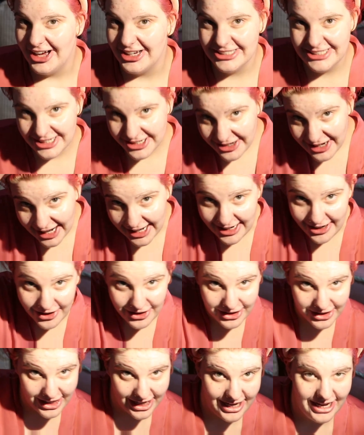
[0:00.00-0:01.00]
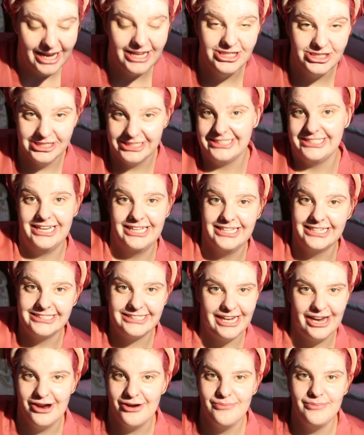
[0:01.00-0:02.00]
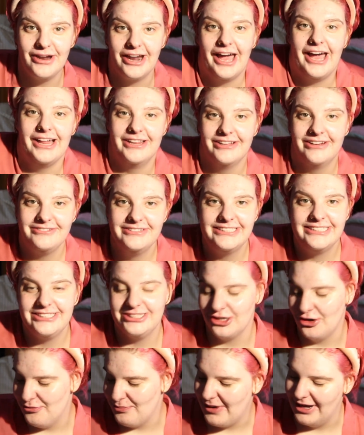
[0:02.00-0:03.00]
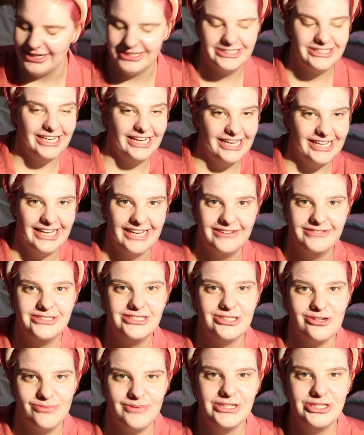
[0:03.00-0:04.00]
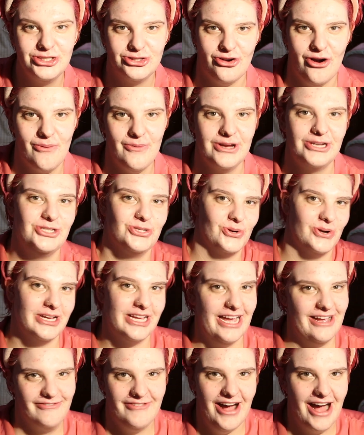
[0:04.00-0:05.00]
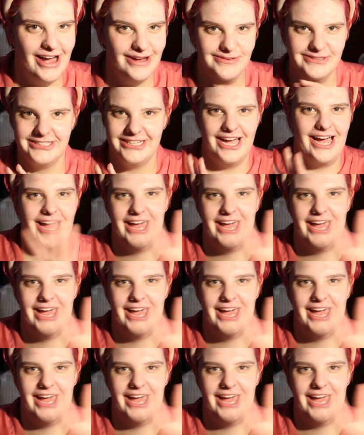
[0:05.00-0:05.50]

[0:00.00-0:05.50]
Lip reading: Also, I know you guys, I just dyed this hair. But I love it so much. It gives so much strawberry shortcake vibes.